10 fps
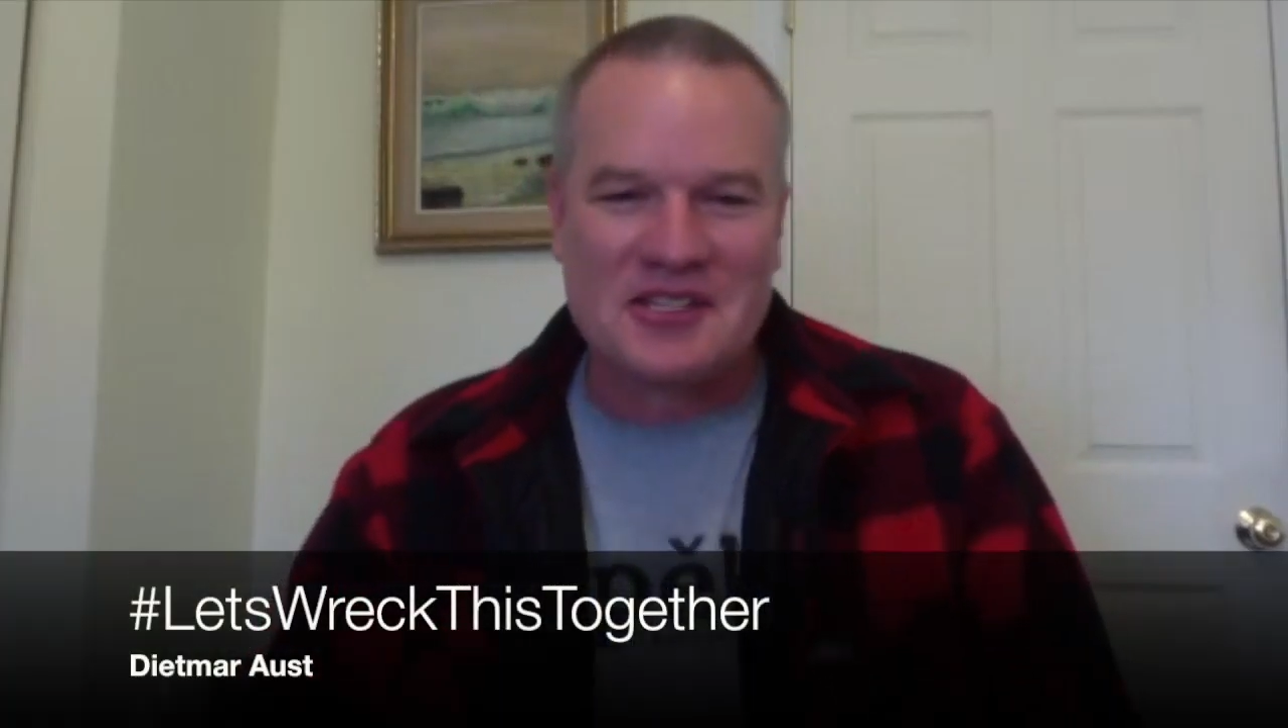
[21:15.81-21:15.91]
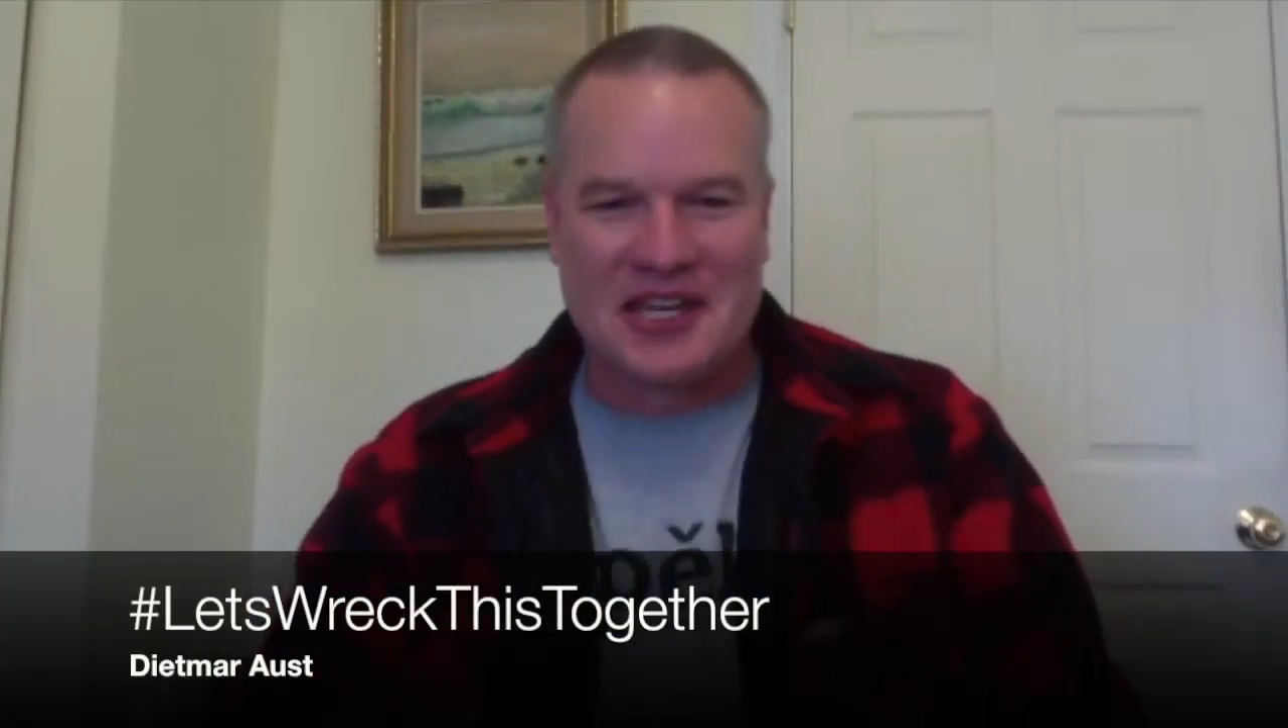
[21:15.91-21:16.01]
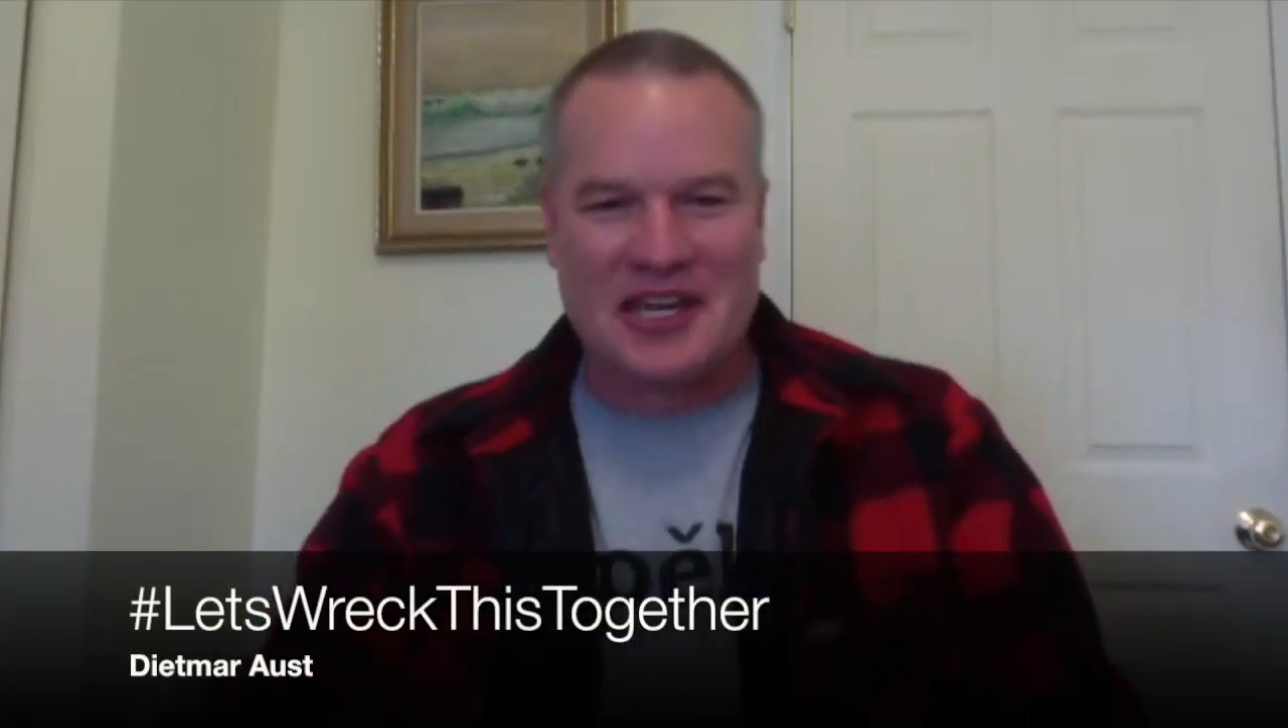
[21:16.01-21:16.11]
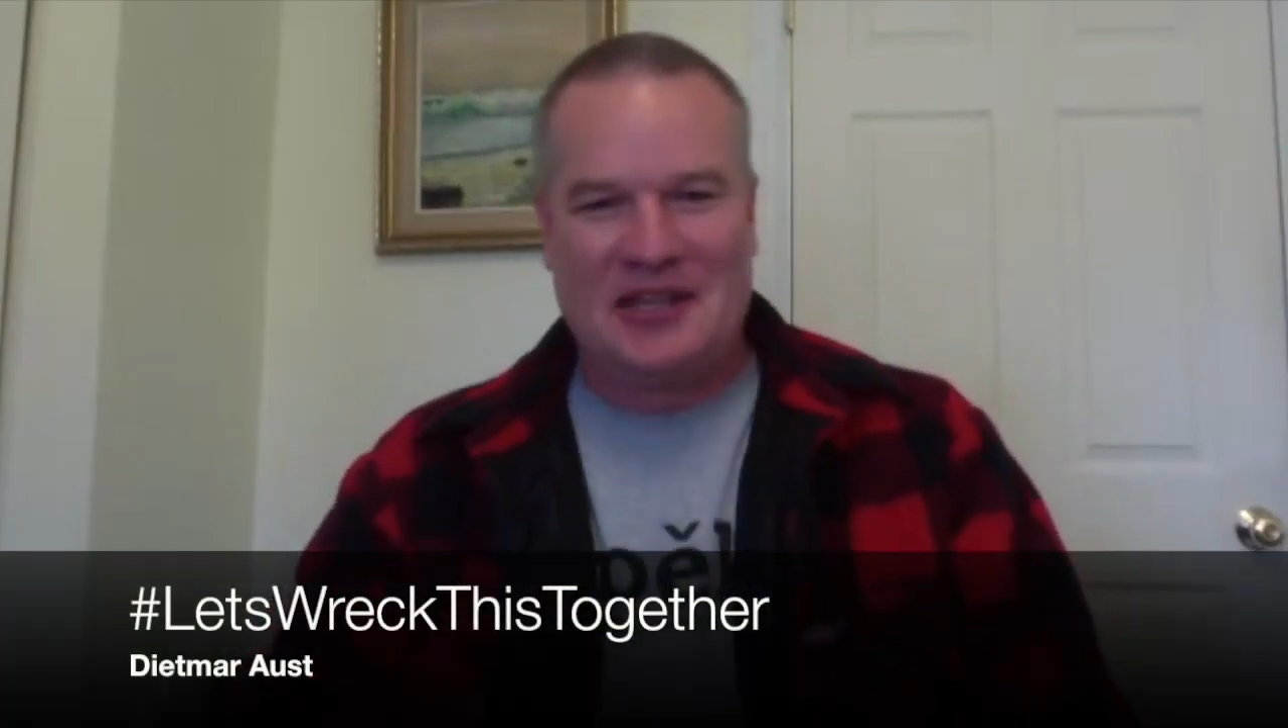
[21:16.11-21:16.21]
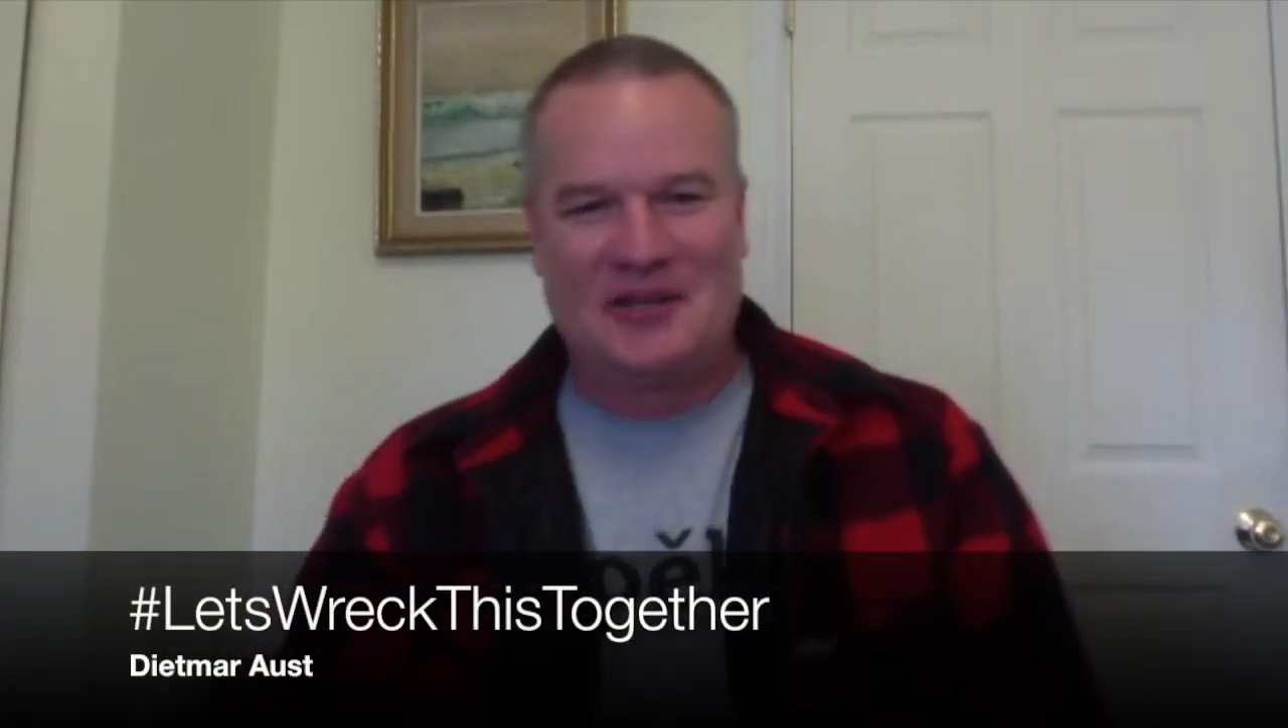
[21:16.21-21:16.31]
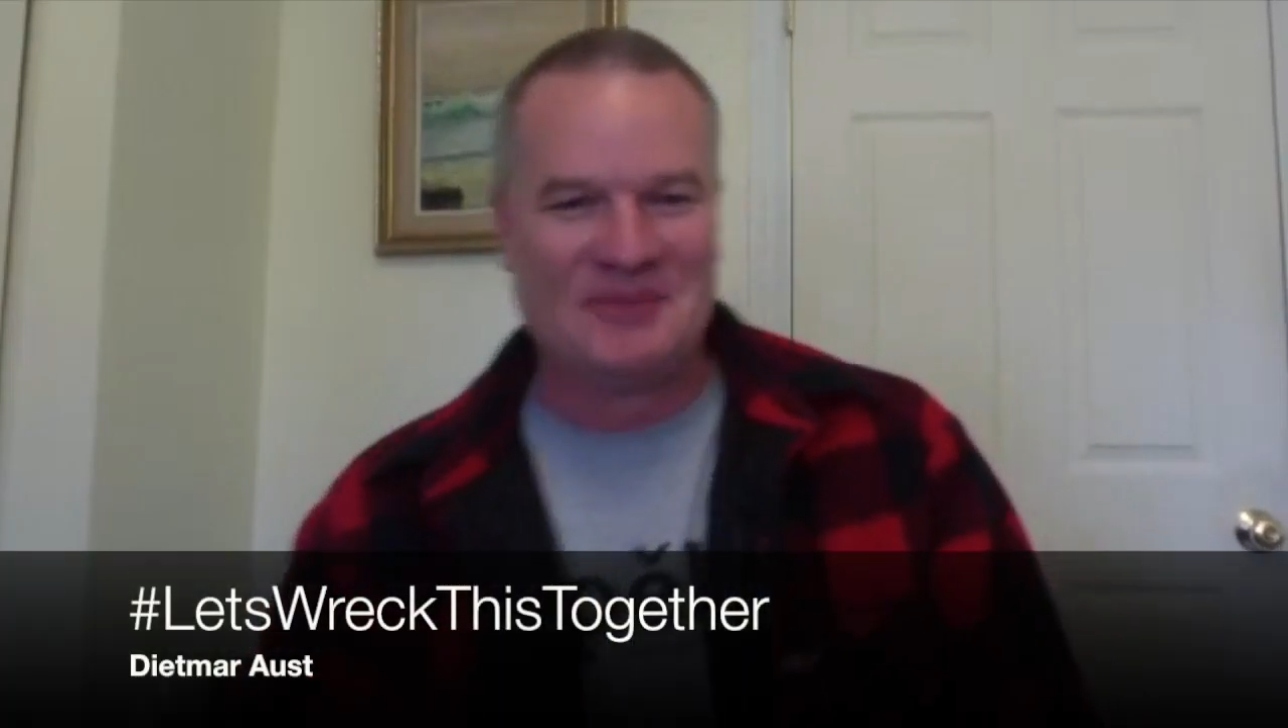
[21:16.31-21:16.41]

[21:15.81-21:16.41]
together,